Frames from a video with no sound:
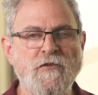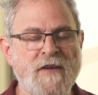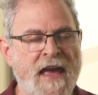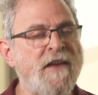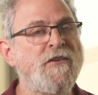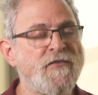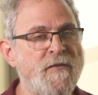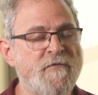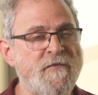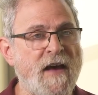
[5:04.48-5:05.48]
You can use
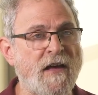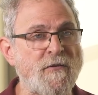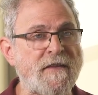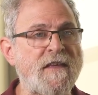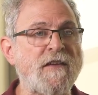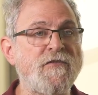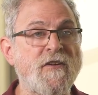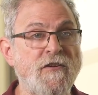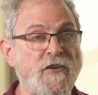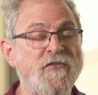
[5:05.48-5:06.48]
them for valuing things,
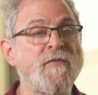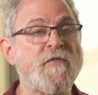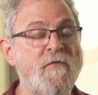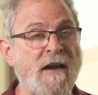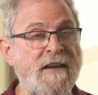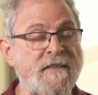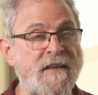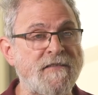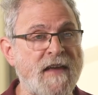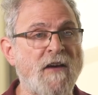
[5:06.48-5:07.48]
you can use them for writing
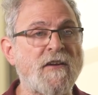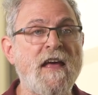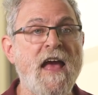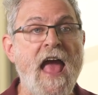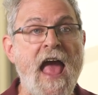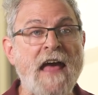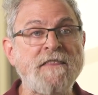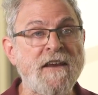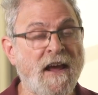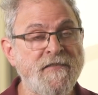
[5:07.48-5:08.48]
things out,
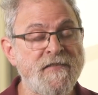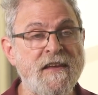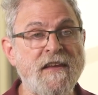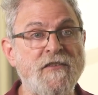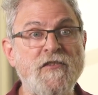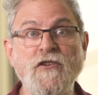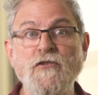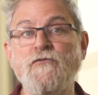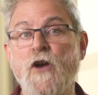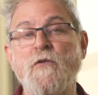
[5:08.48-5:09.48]
and the nice thing is
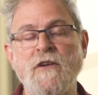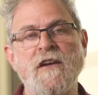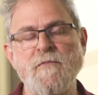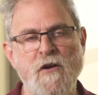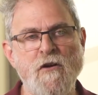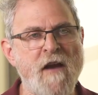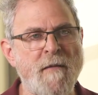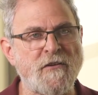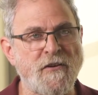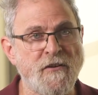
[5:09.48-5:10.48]
you don't need a
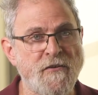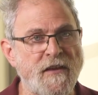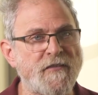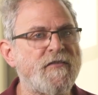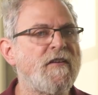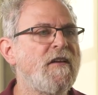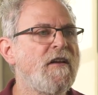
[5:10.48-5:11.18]
programmer to do this.